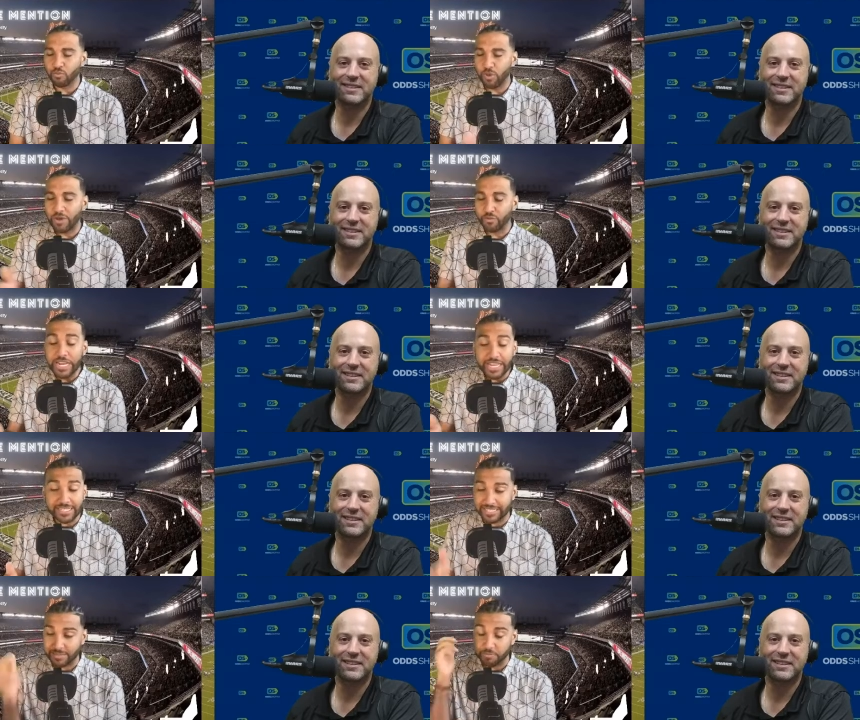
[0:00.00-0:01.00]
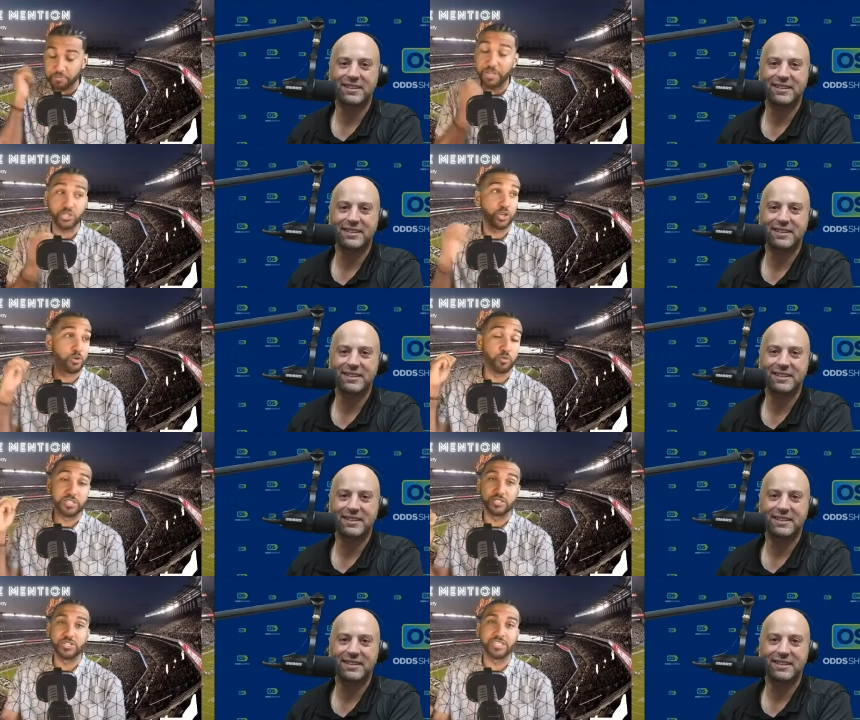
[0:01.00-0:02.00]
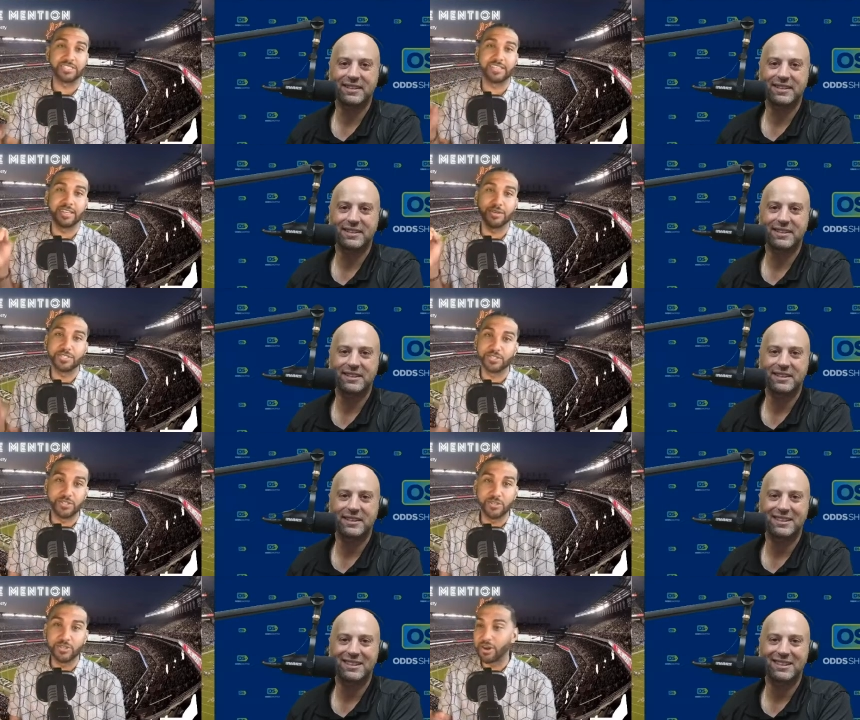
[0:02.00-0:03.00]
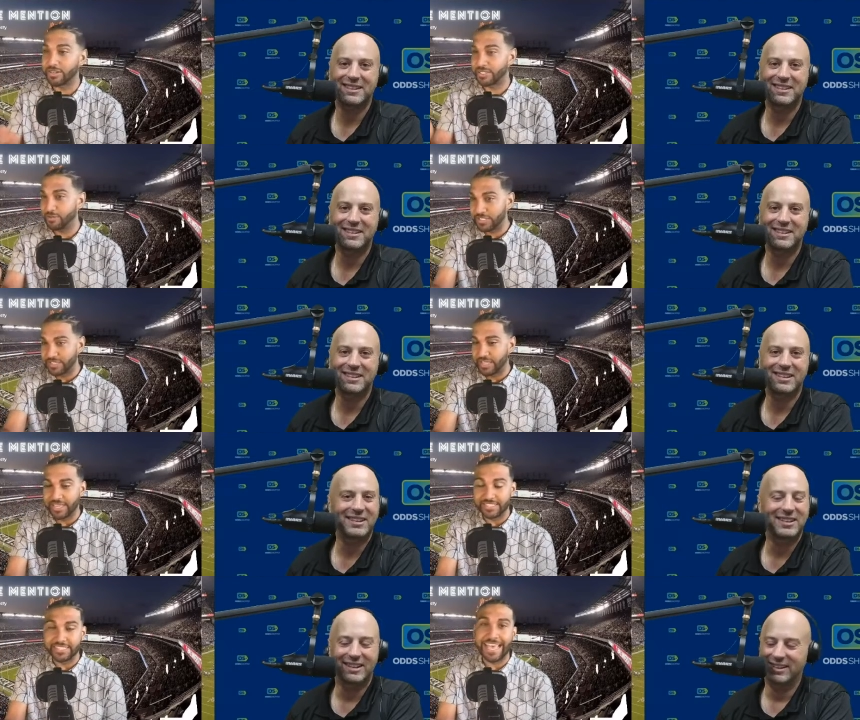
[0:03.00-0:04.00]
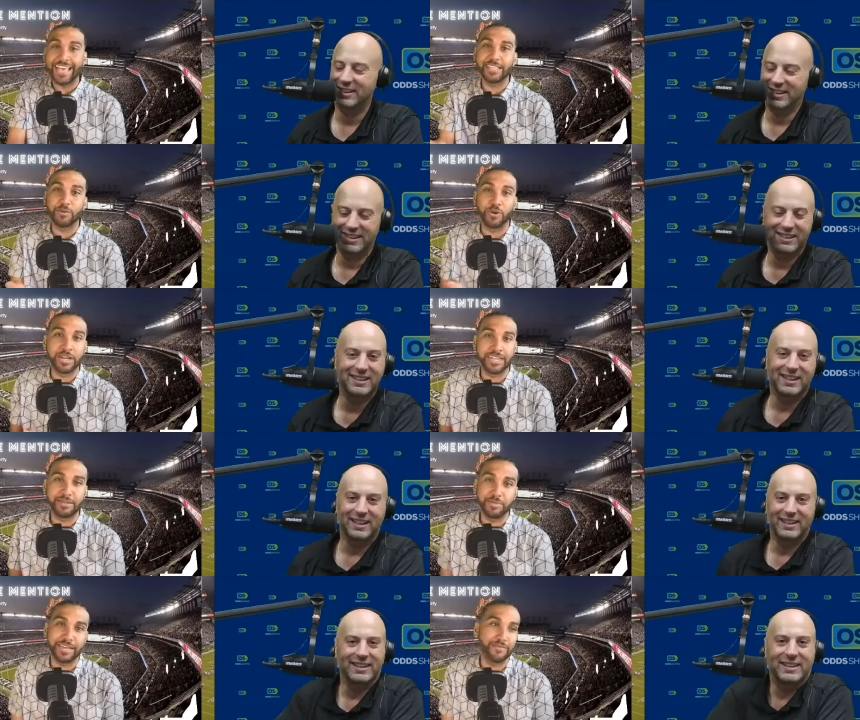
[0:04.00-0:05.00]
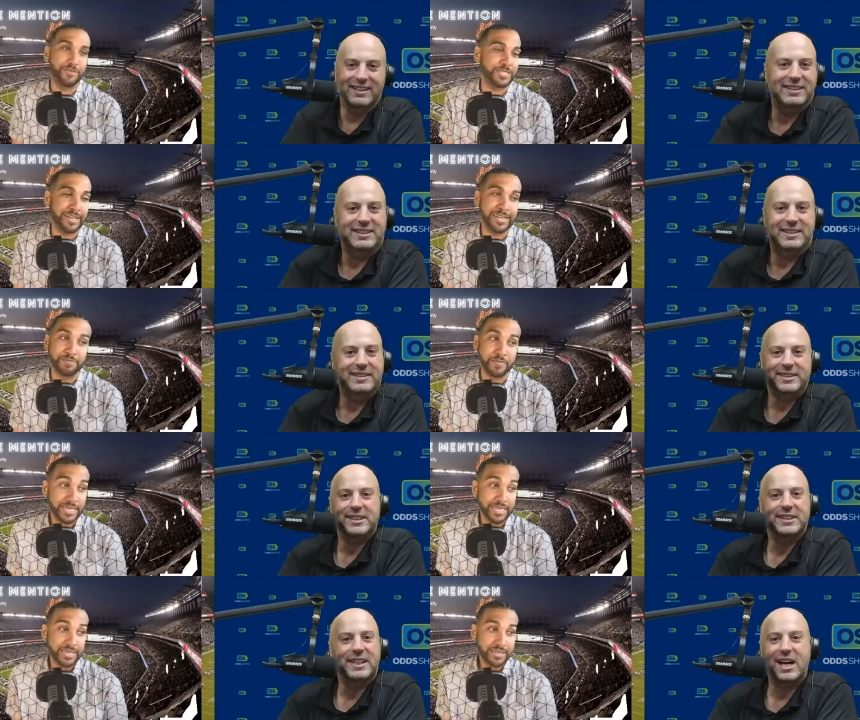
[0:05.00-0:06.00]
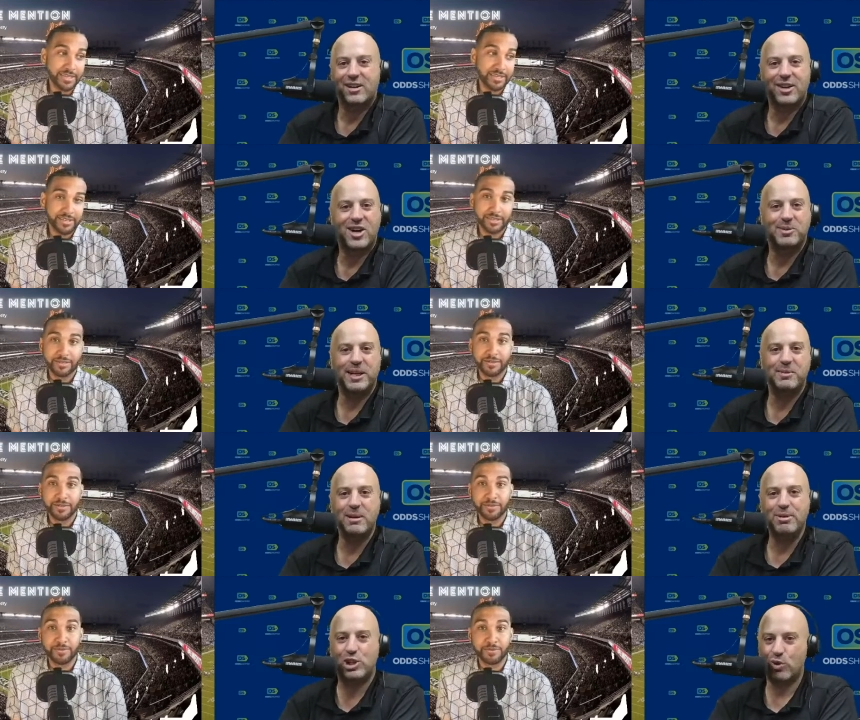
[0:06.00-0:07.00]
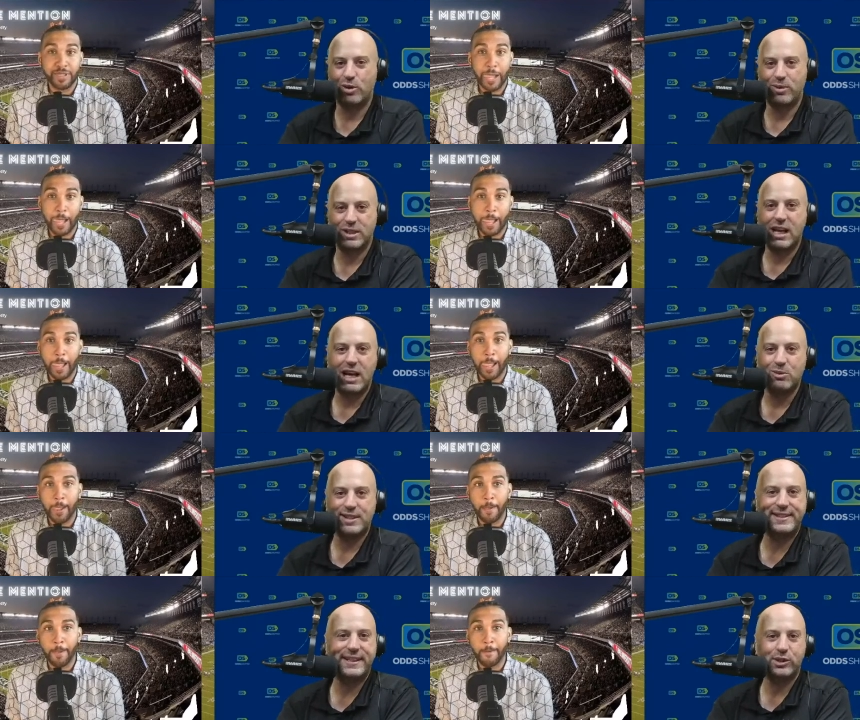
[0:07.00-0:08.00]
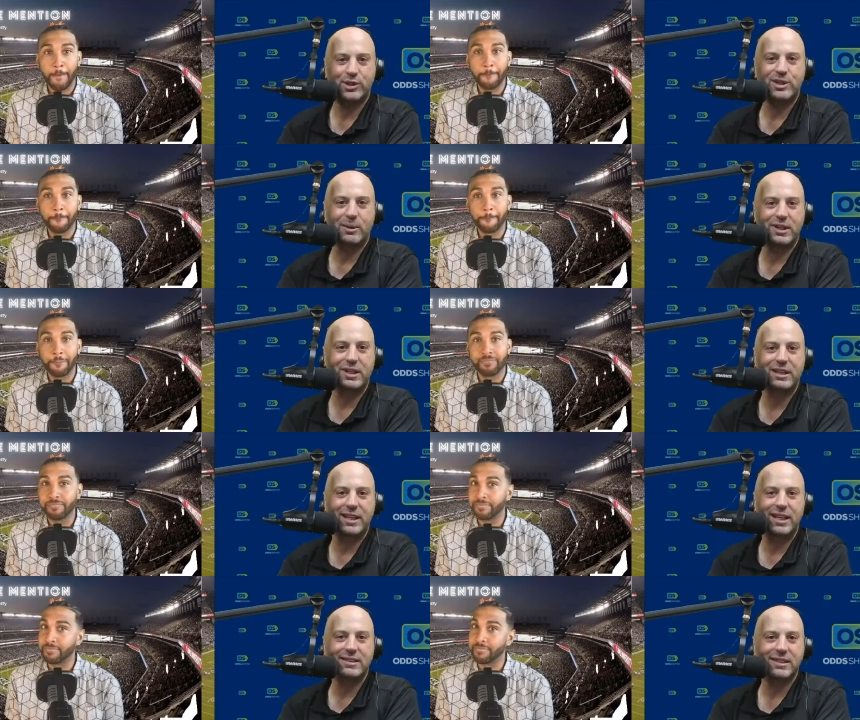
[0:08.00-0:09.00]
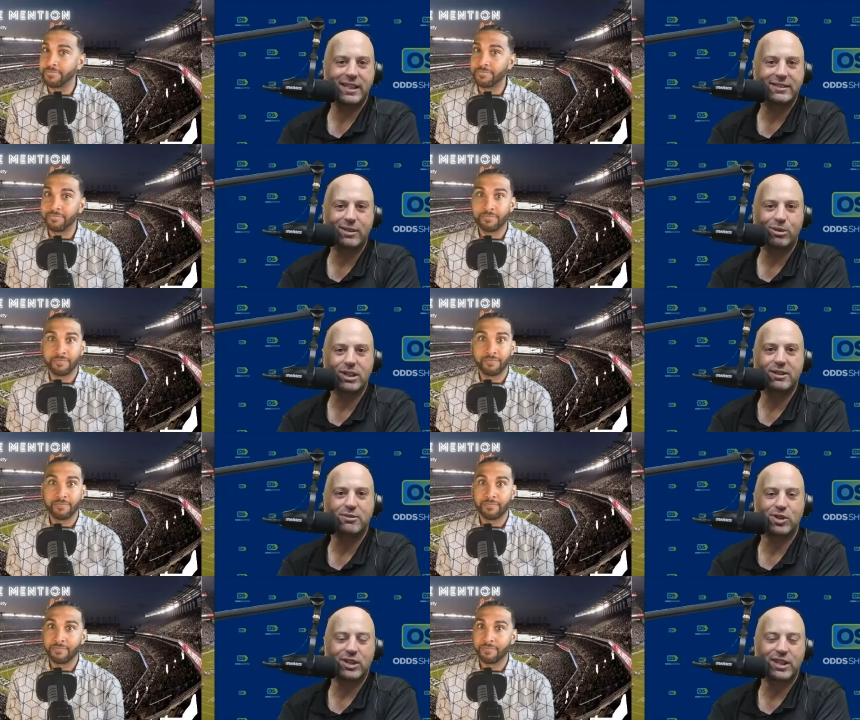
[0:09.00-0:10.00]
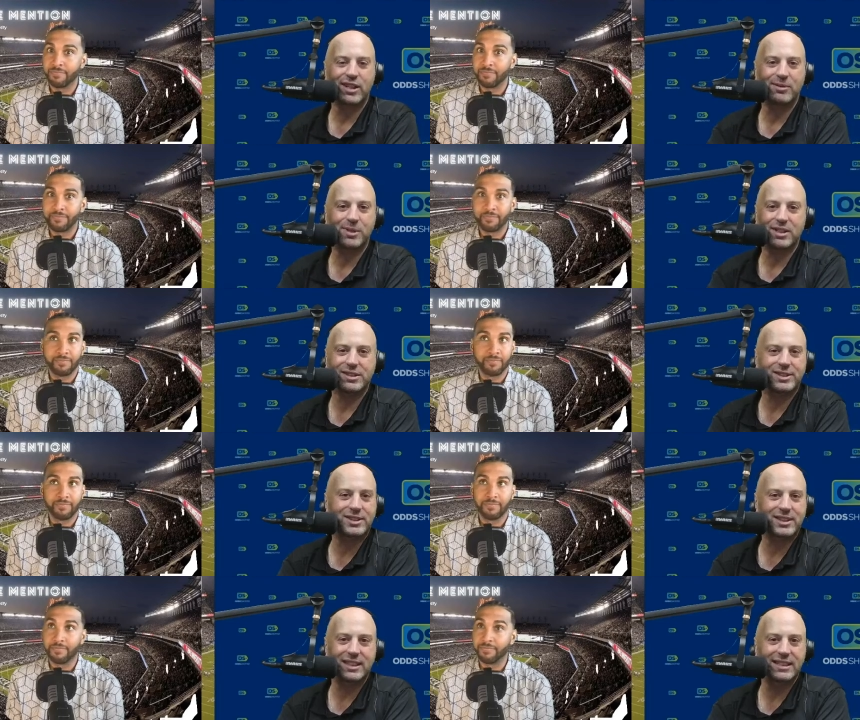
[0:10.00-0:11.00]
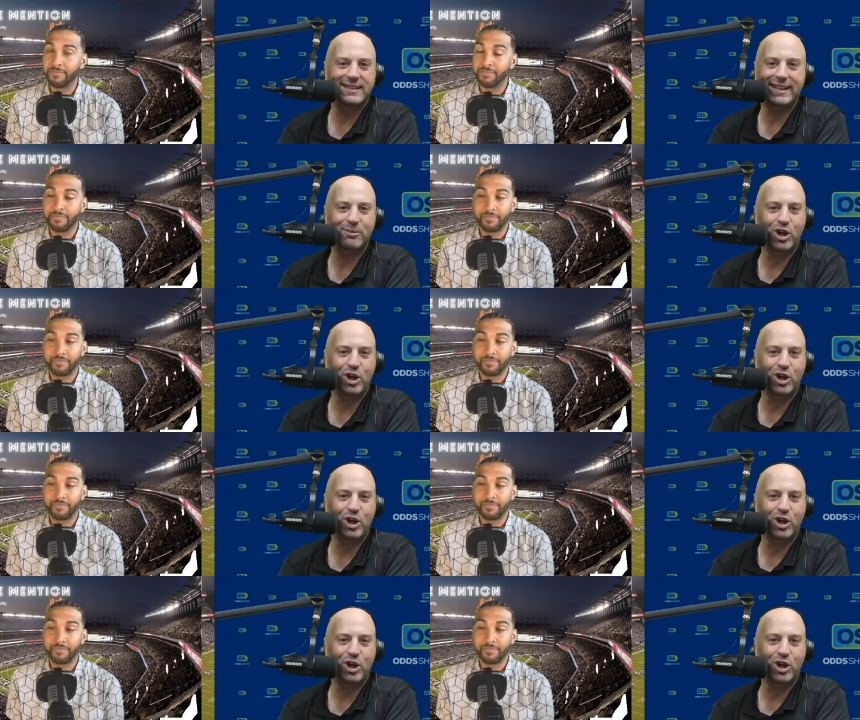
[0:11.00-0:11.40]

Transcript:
Speaker 1: Rodriguez's pitcher was just it was darts. It was exactly where it needed to be every time.
Speaker 2: I don't know, man. Maybe Schwarber's guy was sick or something, and they had to get a reliever in there because it did him no